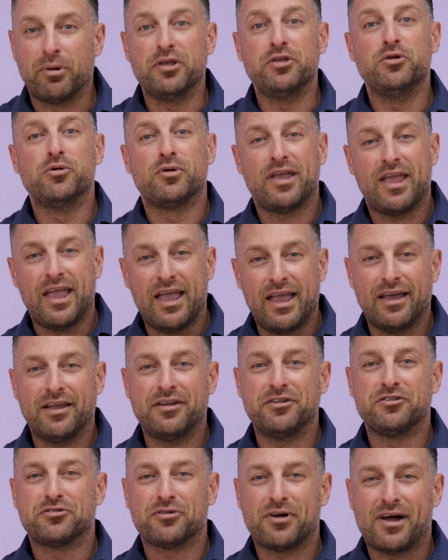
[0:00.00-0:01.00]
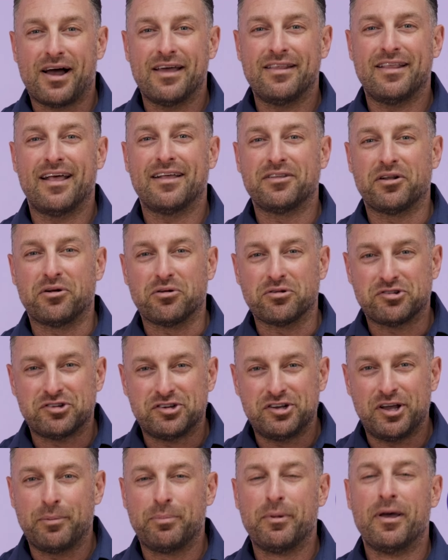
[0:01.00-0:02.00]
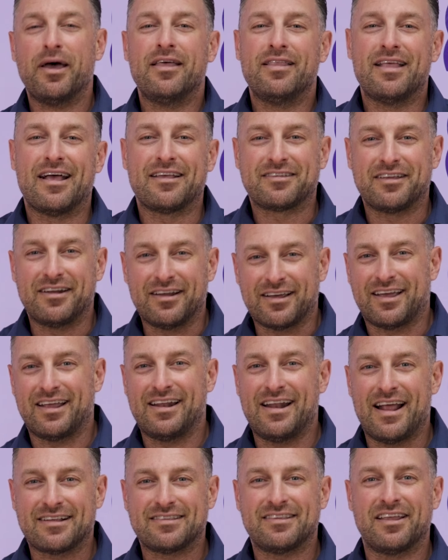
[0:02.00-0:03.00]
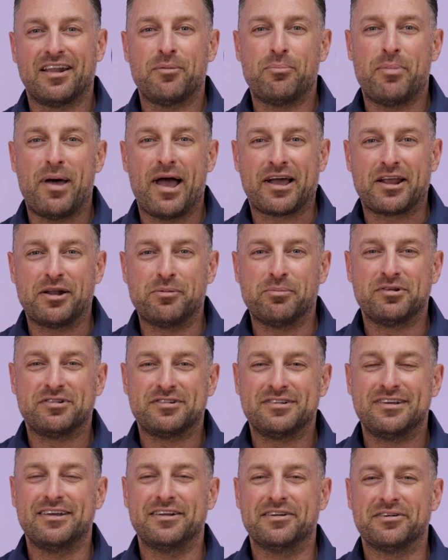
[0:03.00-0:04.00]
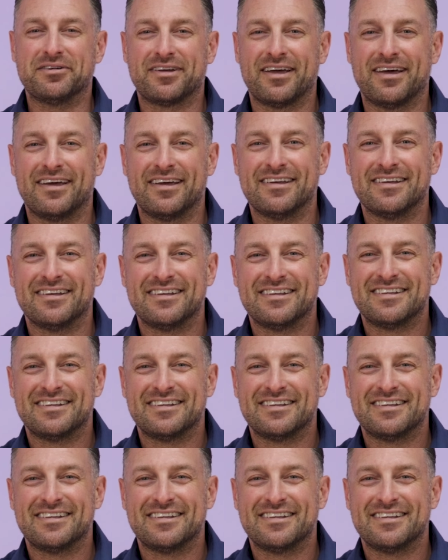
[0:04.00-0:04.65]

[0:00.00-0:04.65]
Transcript: but you can dry that little chip that's going to connect on the back of the machine, okay?